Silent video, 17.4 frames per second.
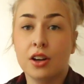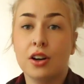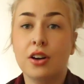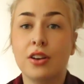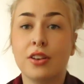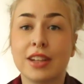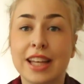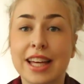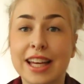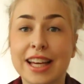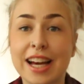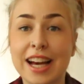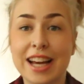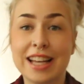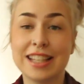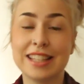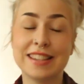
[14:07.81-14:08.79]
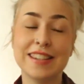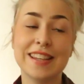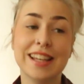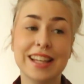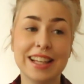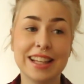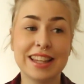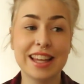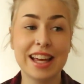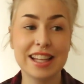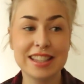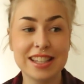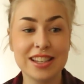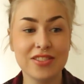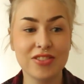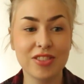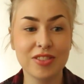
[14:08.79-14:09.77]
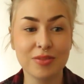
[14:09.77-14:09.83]
Okay guys, that's
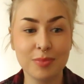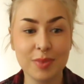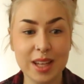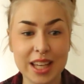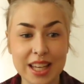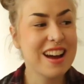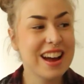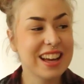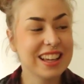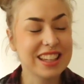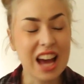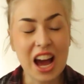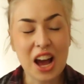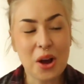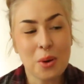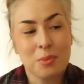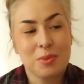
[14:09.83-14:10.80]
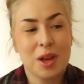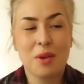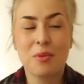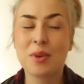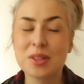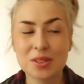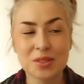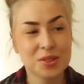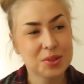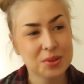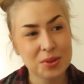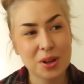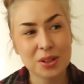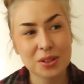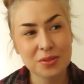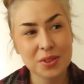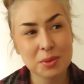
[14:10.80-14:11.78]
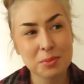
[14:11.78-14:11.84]
it for me. Yeah, I hope that wasn't too
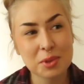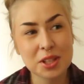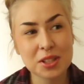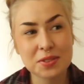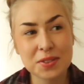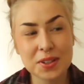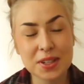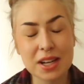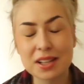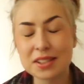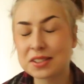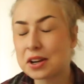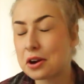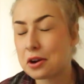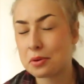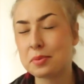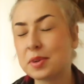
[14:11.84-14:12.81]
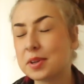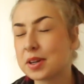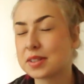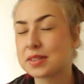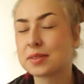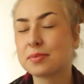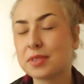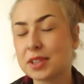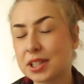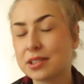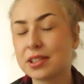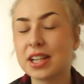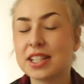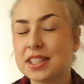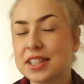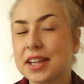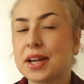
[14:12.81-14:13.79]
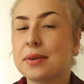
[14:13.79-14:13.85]
all over the place for you guys, and I hope you got some really
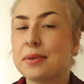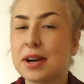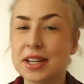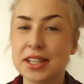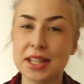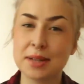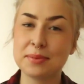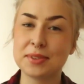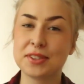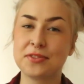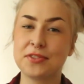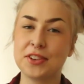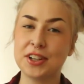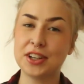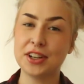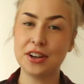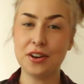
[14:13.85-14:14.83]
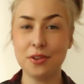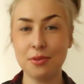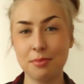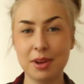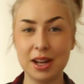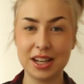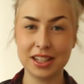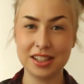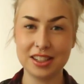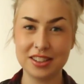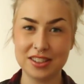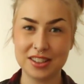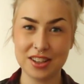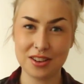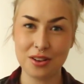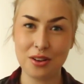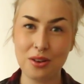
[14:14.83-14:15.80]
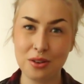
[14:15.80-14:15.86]
great DIY tips for your own pedicures
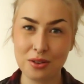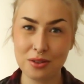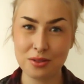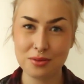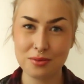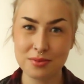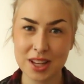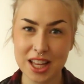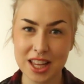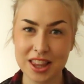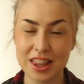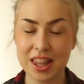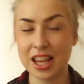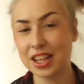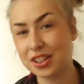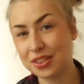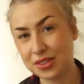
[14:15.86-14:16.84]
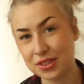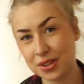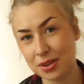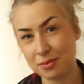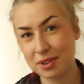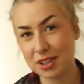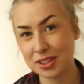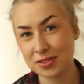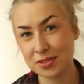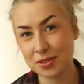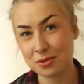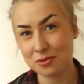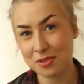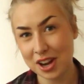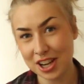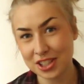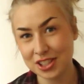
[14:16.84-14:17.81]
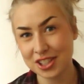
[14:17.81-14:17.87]
at home. Thank you so much for
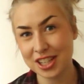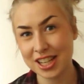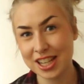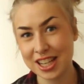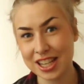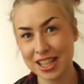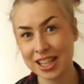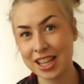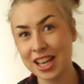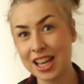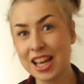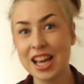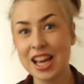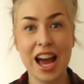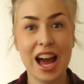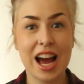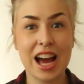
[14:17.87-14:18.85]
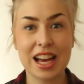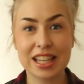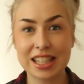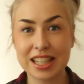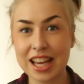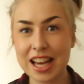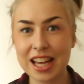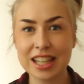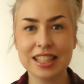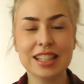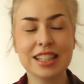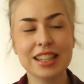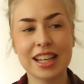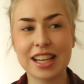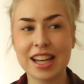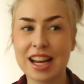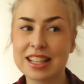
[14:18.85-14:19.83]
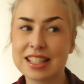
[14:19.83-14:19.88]
watching. Again,
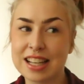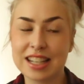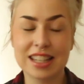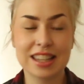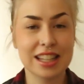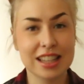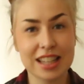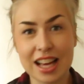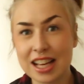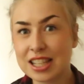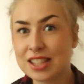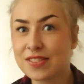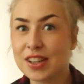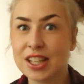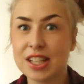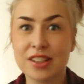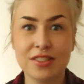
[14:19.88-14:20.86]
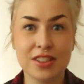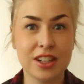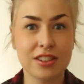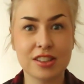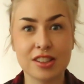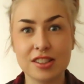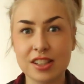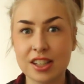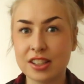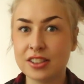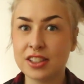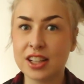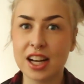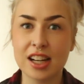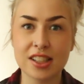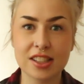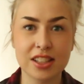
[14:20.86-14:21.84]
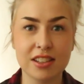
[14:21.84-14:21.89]
like I said in the last video, and I'll continue to
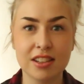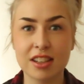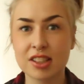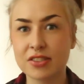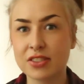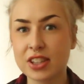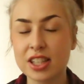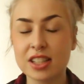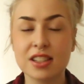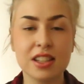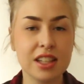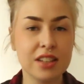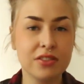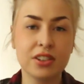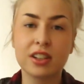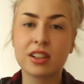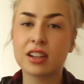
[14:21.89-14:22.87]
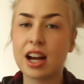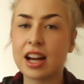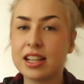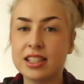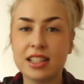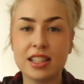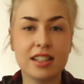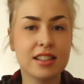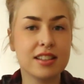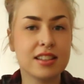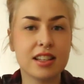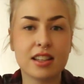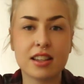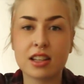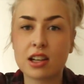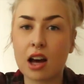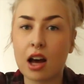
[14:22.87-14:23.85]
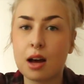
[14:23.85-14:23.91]
ask you guys for this, leave your ideas in
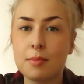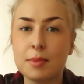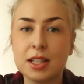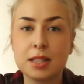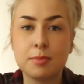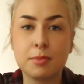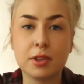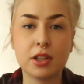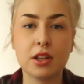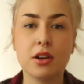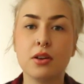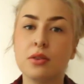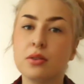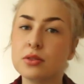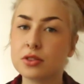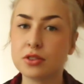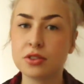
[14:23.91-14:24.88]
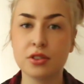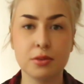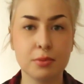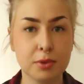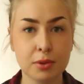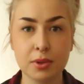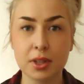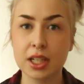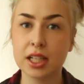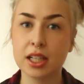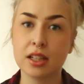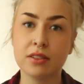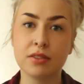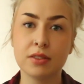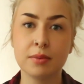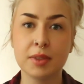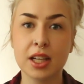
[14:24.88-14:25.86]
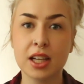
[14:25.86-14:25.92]
the comments below. Super want to hear
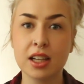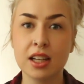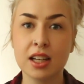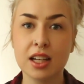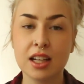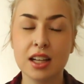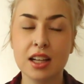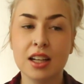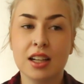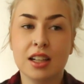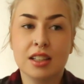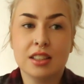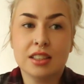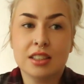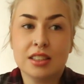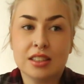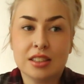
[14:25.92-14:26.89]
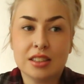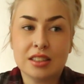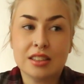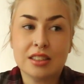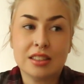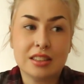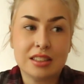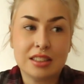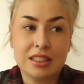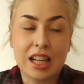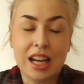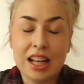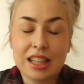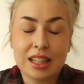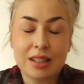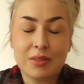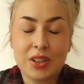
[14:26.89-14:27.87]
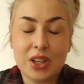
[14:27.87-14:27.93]
from you. Yeah,
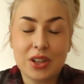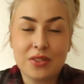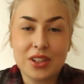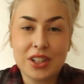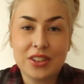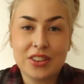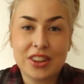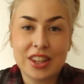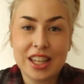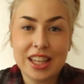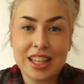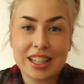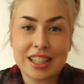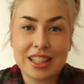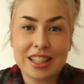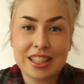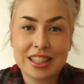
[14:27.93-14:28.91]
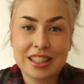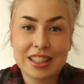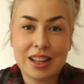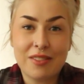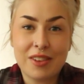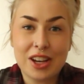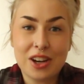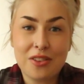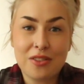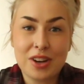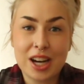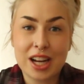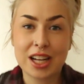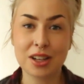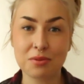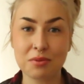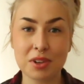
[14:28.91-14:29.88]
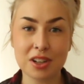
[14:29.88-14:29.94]
let me know what you think. Let me know what I
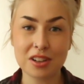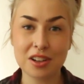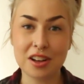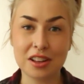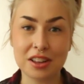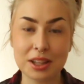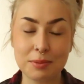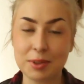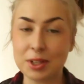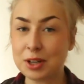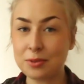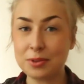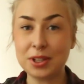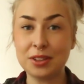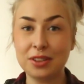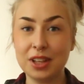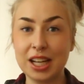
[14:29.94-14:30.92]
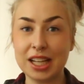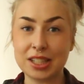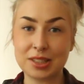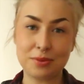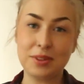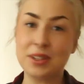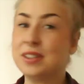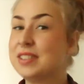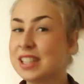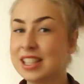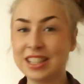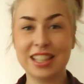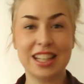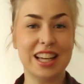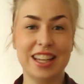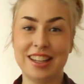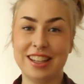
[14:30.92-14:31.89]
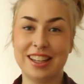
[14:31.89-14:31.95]
can work on. Let me know what you liked, what you didn't
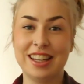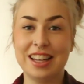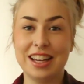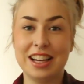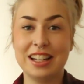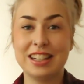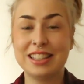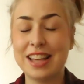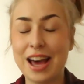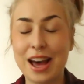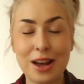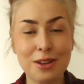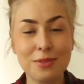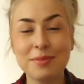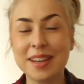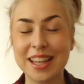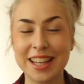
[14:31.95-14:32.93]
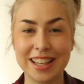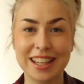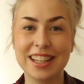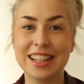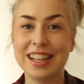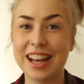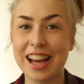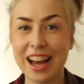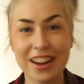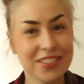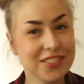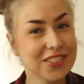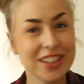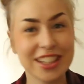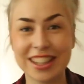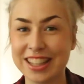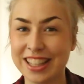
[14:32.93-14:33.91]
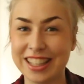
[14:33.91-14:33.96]
like. Tell me
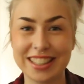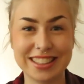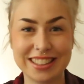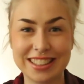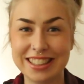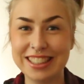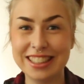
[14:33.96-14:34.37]
everything.